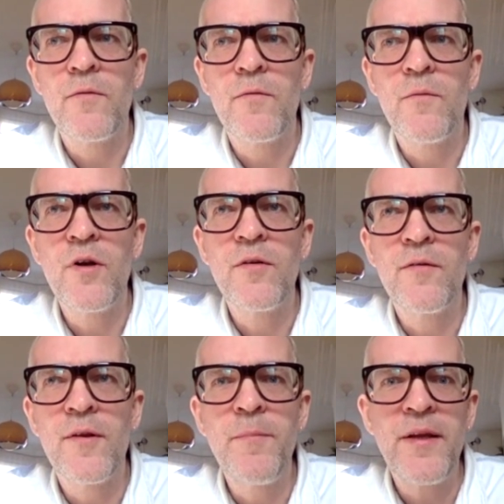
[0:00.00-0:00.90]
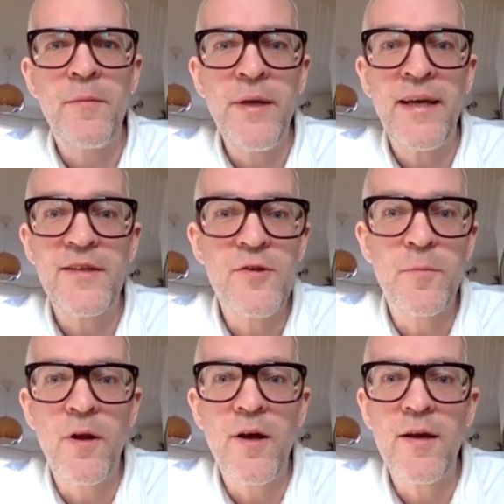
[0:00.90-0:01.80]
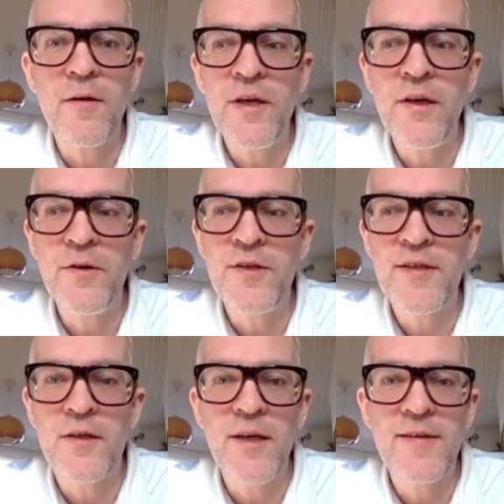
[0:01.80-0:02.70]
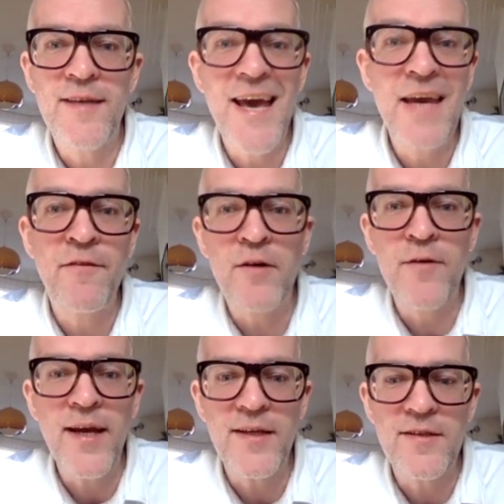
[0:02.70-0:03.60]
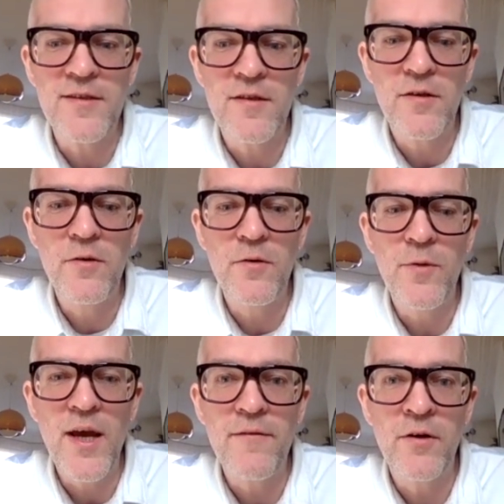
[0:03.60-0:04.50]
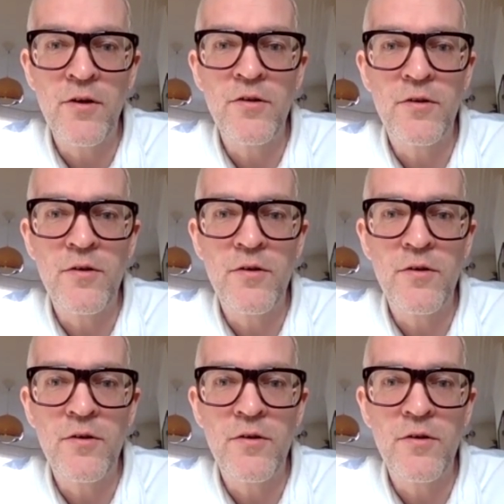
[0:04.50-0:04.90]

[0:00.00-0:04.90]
one. The biggest supplier we use is Cave Direct, who we have a good